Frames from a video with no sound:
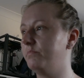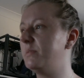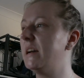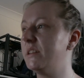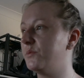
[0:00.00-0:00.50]

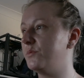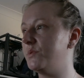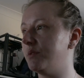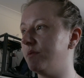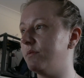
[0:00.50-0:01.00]

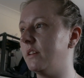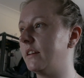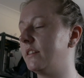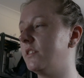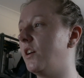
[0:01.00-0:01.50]
piddles of
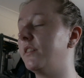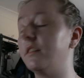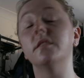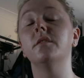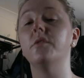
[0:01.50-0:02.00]
like
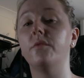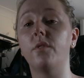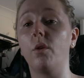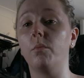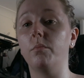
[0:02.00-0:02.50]
nothing
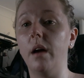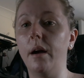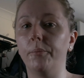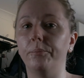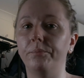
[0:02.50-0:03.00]
from
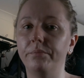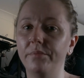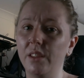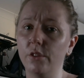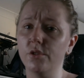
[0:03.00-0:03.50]

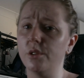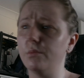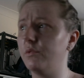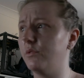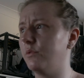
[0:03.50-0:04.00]

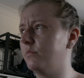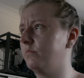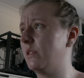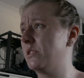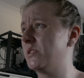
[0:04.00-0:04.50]
YouTube for
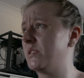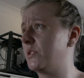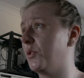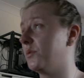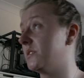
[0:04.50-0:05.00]

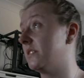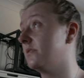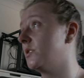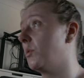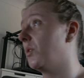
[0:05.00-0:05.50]
monetizing
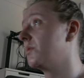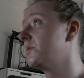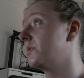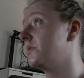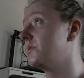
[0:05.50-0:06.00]
content, to be
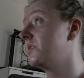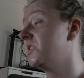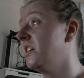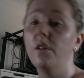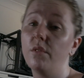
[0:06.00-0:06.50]
honest, because
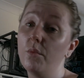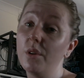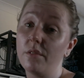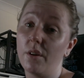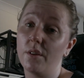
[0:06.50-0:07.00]
from
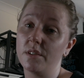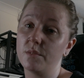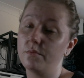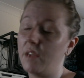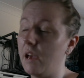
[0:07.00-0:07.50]
what I've heard
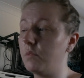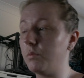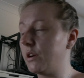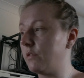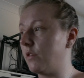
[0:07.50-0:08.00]
it can be
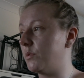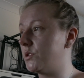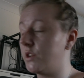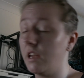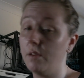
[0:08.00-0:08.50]
pretty
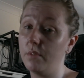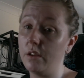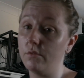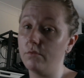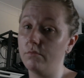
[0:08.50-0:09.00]
rubbish. It can
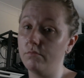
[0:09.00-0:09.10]
be